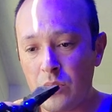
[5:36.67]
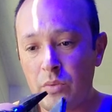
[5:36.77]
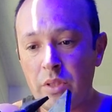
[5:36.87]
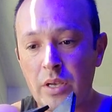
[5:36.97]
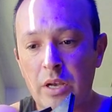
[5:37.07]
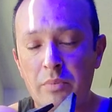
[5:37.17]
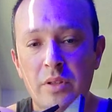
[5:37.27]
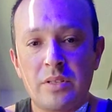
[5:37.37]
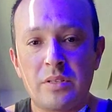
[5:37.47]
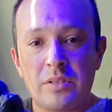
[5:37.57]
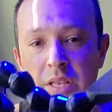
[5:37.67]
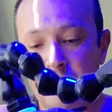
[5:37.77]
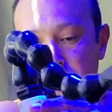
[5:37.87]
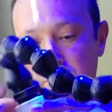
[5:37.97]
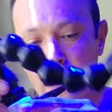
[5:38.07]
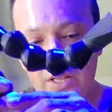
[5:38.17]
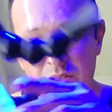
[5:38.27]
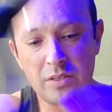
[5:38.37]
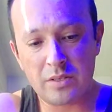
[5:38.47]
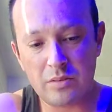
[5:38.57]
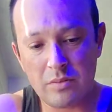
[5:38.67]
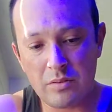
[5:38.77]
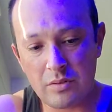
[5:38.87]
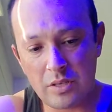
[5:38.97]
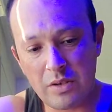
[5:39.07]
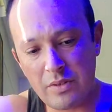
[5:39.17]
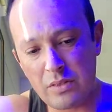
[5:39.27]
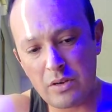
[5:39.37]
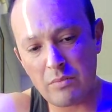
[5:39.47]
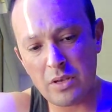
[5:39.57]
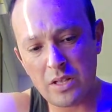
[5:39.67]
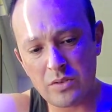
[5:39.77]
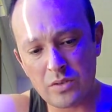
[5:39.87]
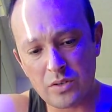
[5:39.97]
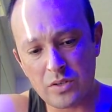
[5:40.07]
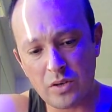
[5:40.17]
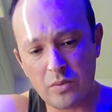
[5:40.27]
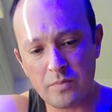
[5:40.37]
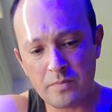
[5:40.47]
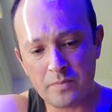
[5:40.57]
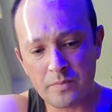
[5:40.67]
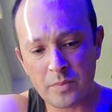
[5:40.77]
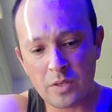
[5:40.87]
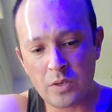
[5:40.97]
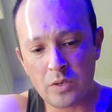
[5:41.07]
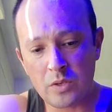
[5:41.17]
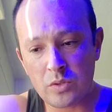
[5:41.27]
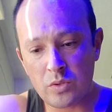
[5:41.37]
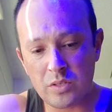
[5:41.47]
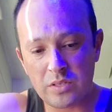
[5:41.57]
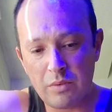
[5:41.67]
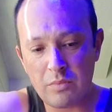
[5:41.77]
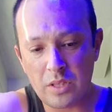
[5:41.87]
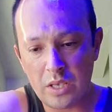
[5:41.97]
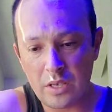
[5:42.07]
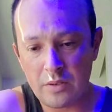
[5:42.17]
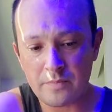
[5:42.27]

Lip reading: a couple of like minutes. Give it 30 minutes or so. Do the same thing